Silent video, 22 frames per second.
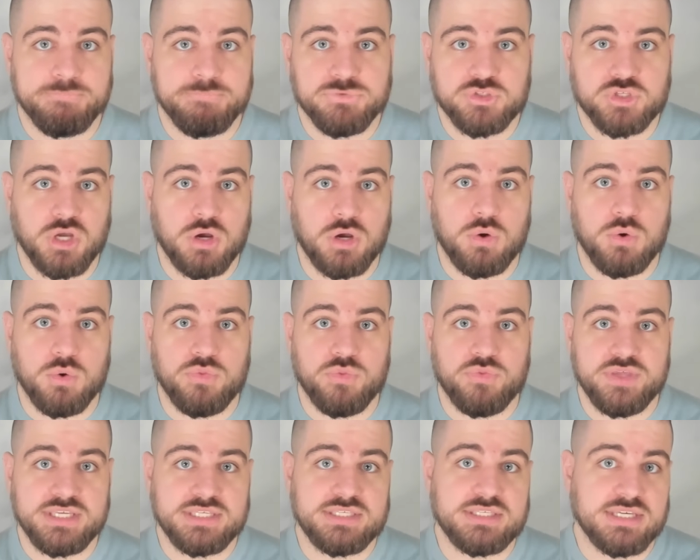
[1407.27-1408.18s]
So
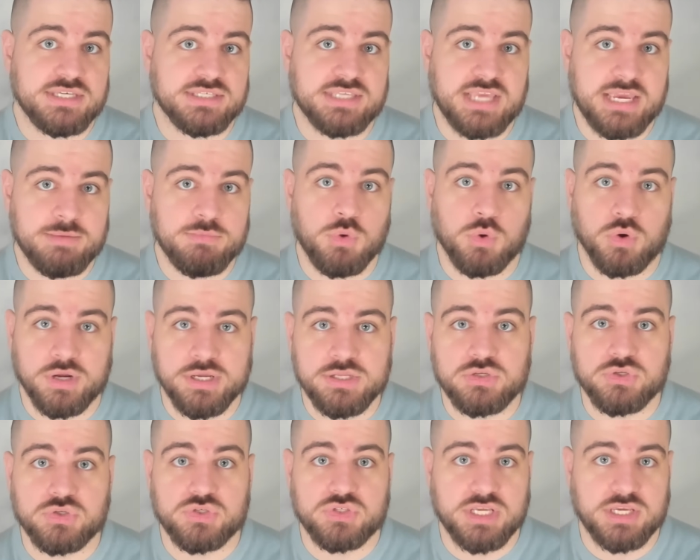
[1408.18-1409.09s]
this is a more
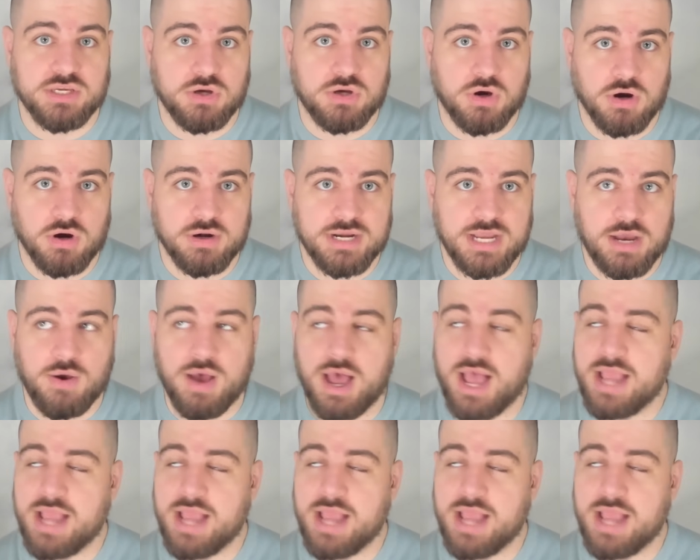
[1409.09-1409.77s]
interesting card now.